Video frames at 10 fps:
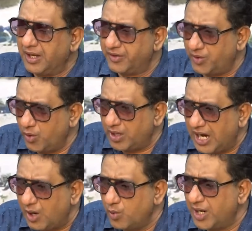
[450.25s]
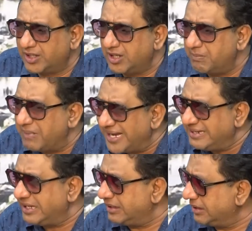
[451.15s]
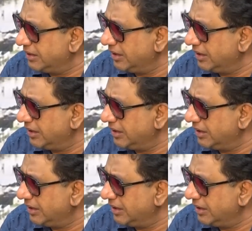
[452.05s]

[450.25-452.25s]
Though GAU had commanded